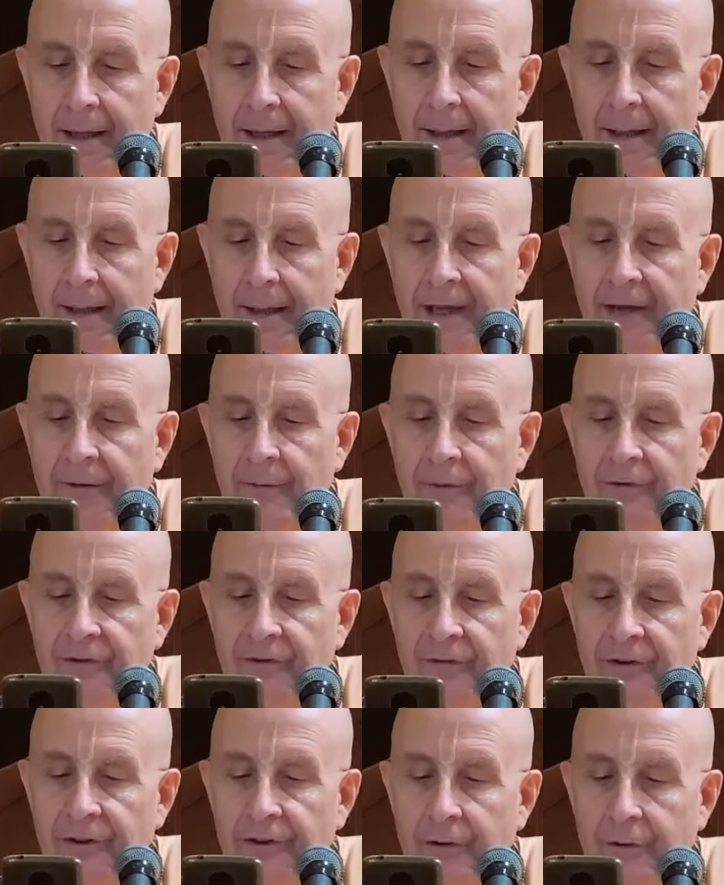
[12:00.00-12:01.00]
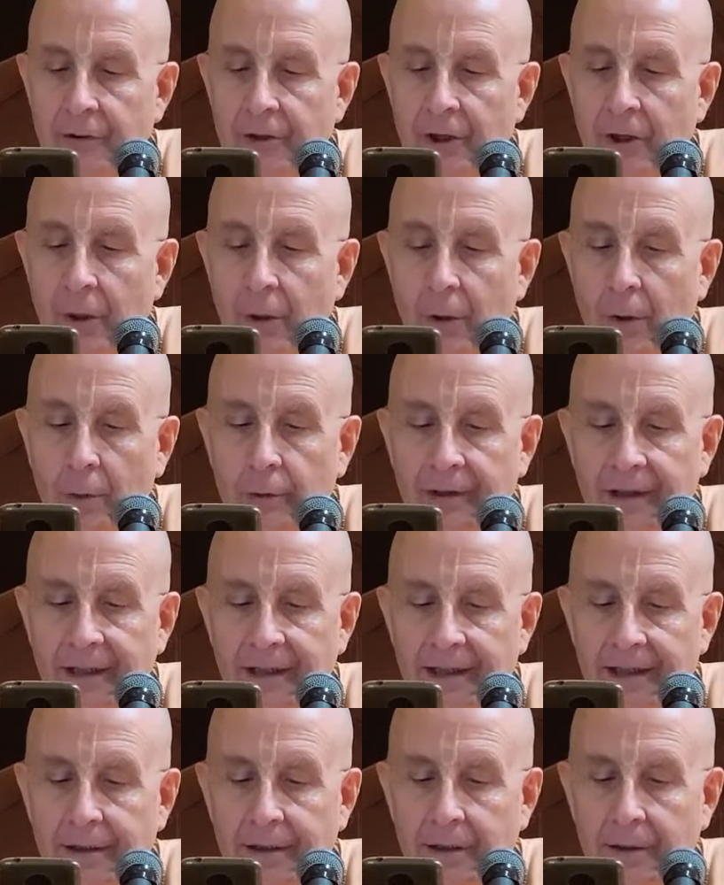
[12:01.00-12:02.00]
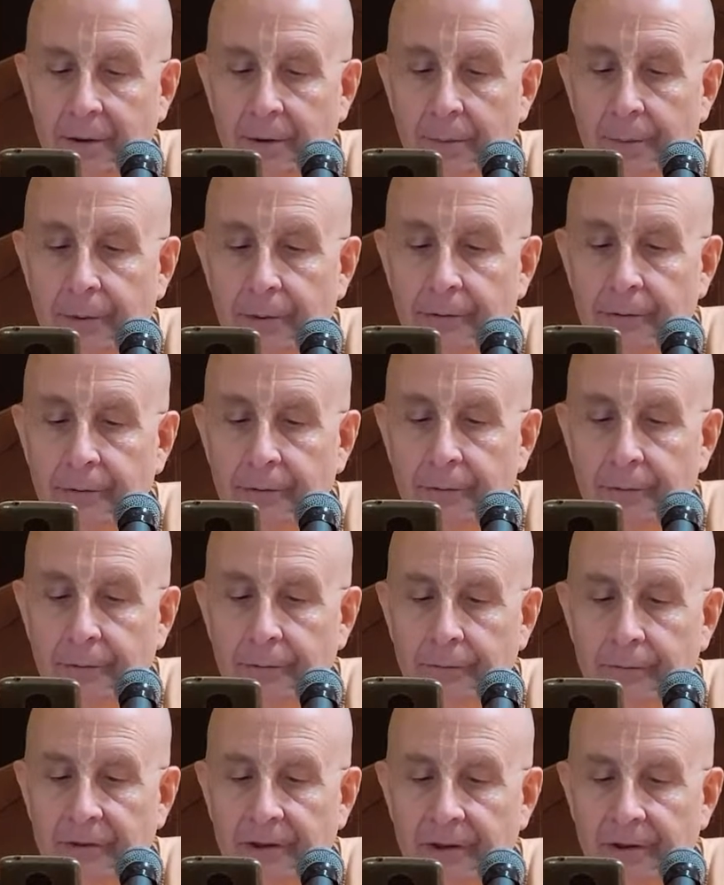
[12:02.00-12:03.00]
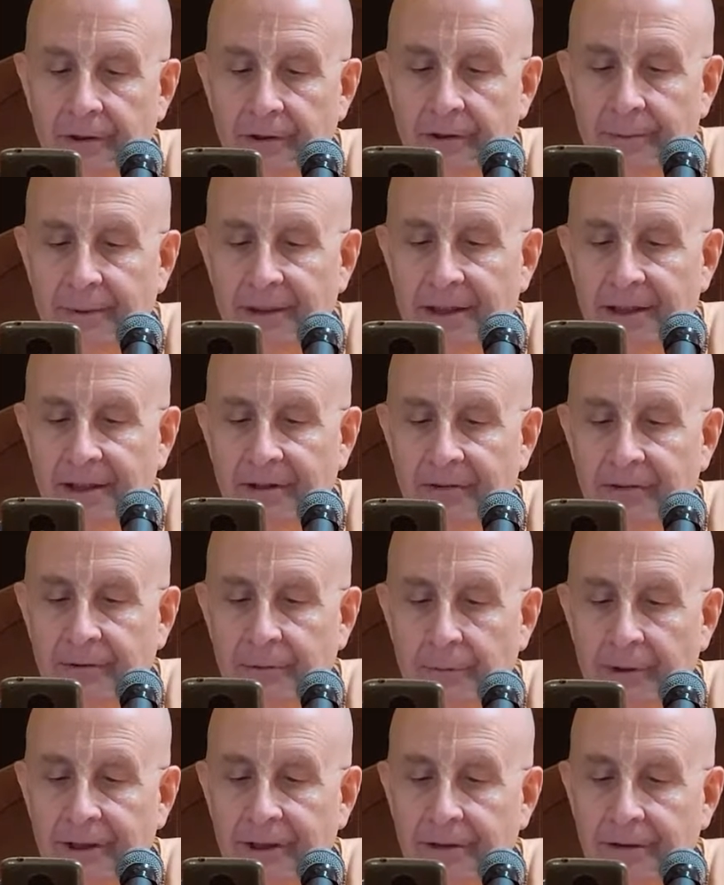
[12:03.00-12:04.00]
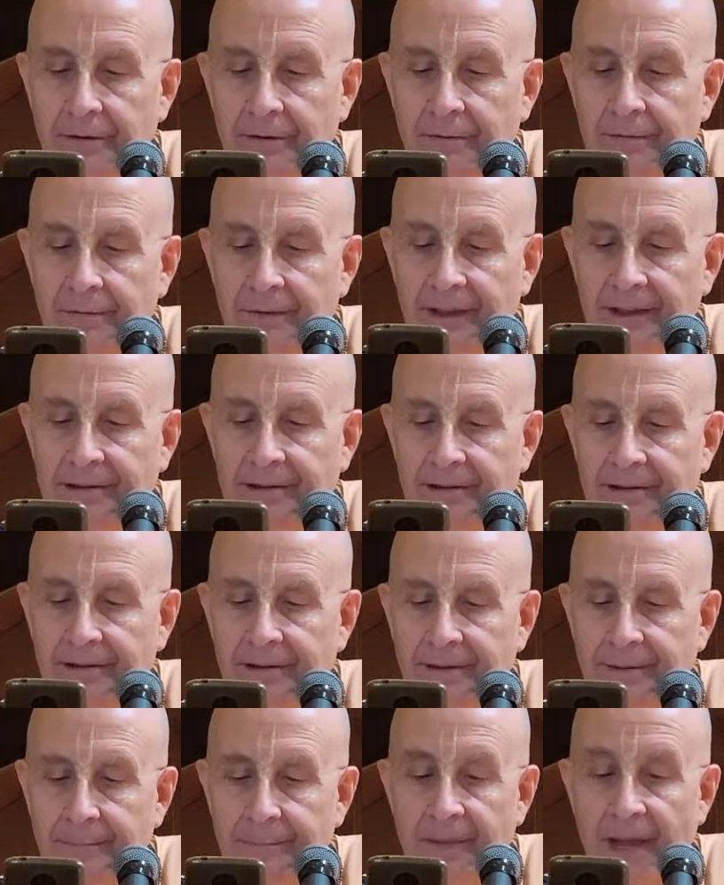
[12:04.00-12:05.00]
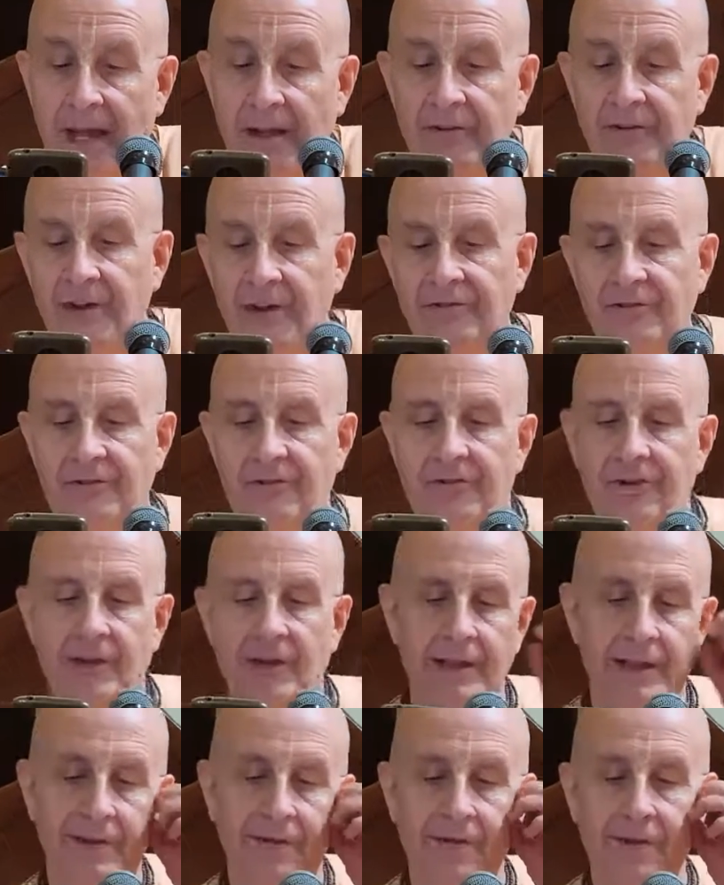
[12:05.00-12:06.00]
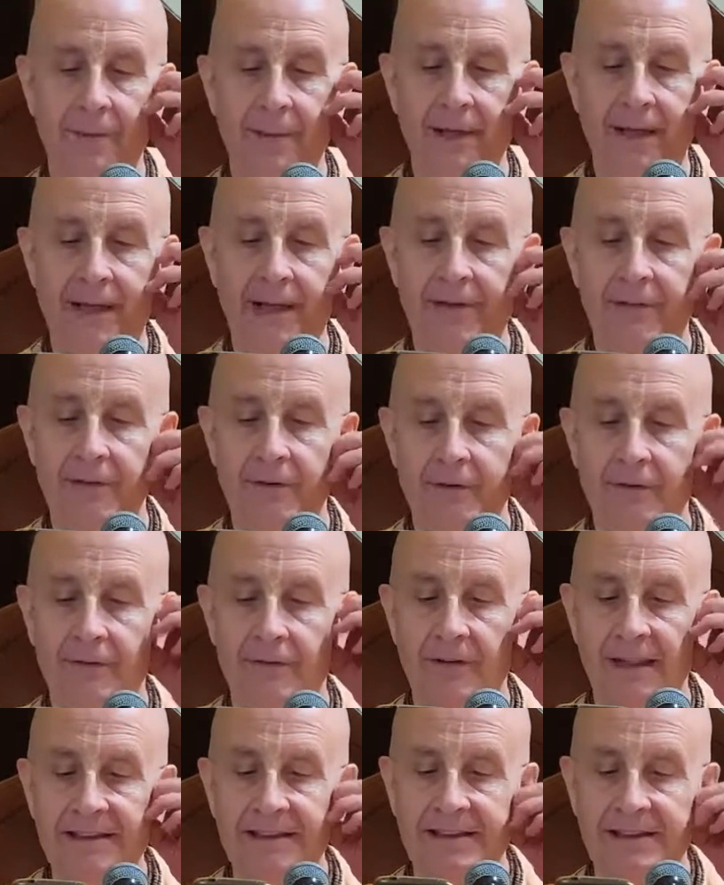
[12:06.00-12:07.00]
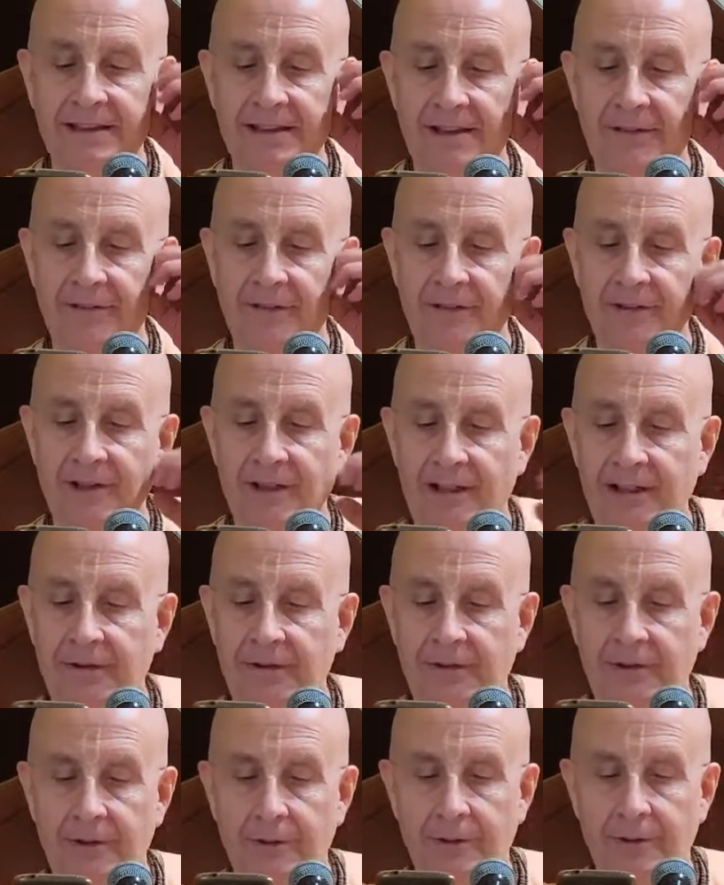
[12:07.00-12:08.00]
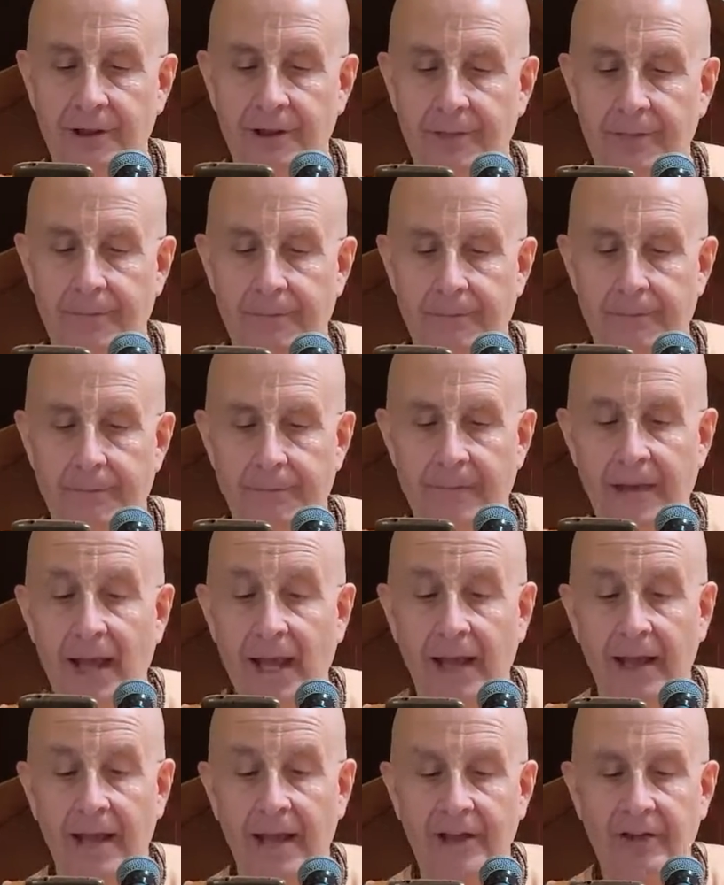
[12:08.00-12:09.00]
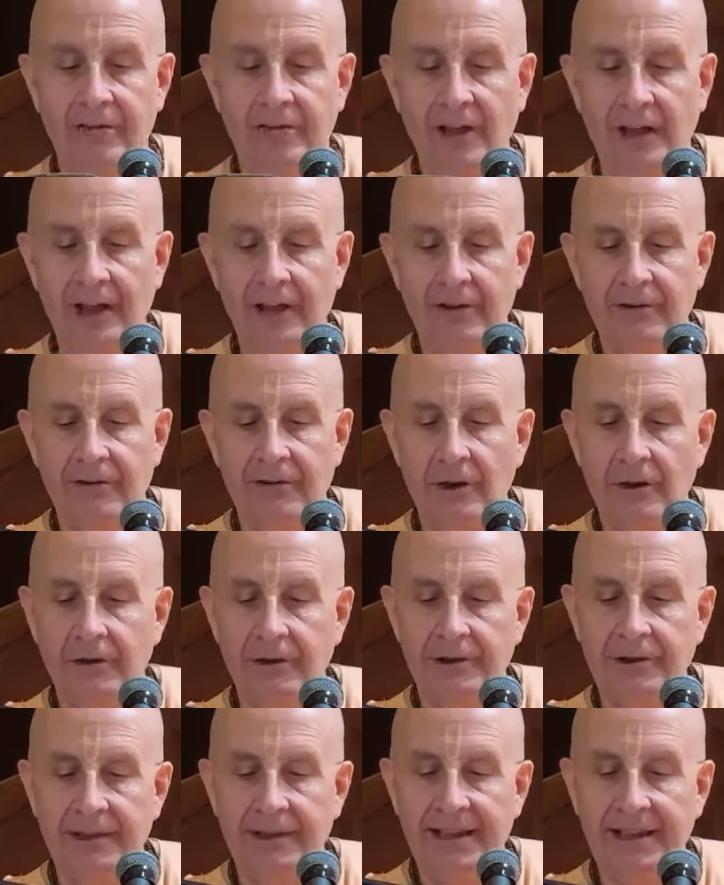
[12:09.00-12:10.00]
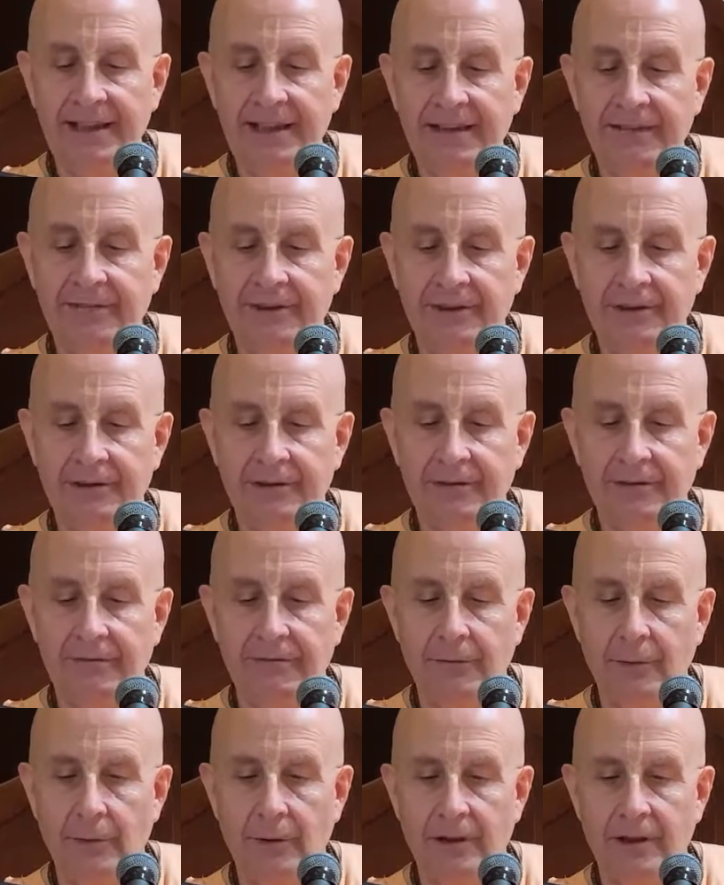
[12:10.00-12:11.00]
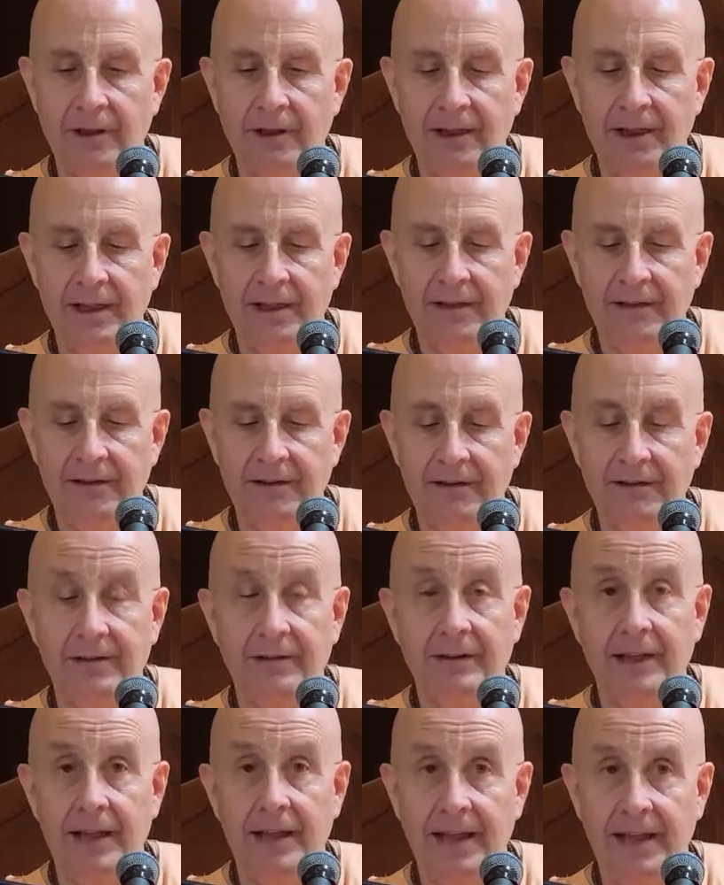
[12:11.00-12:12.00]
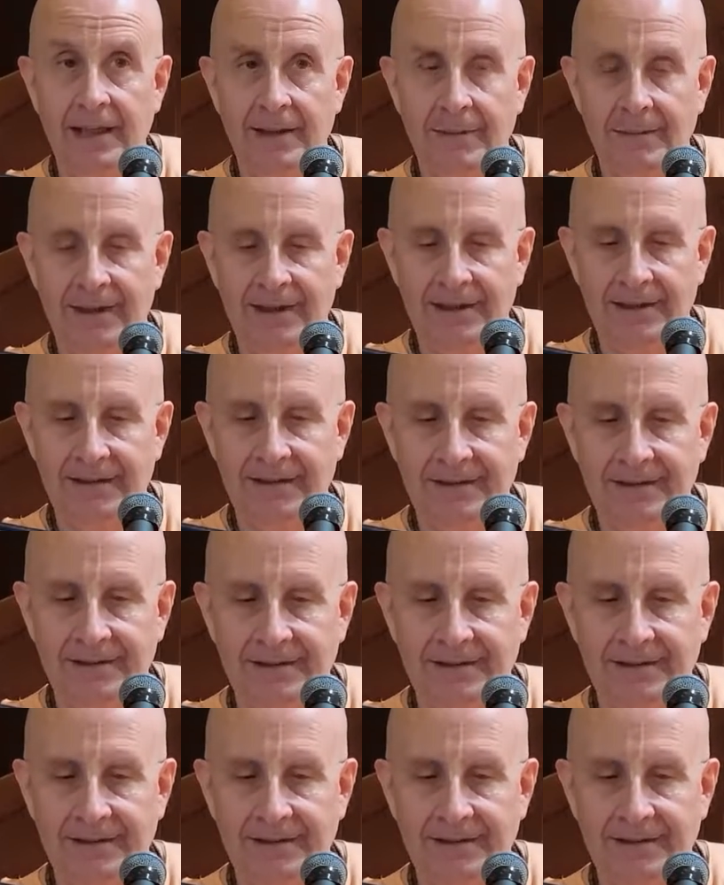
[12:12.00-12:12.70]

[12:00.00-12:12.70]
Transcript: it was Vidura only who proved to be his real friend. Such is the behavior of Vaishnavas like Vidura. He desires all good, even for his enemies.